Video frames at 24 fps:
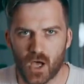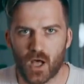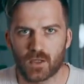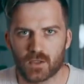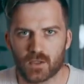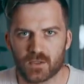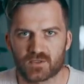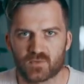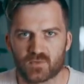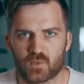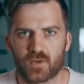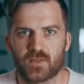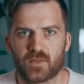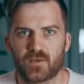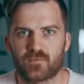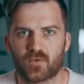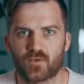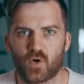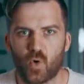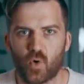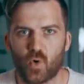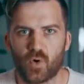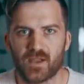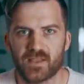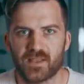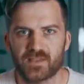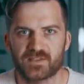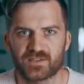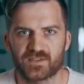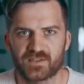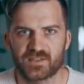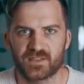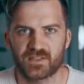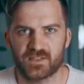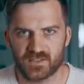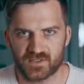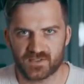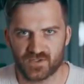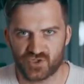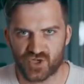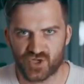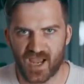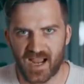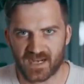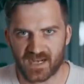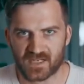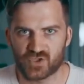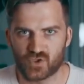worth of coins to
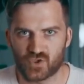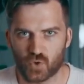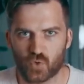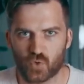Jack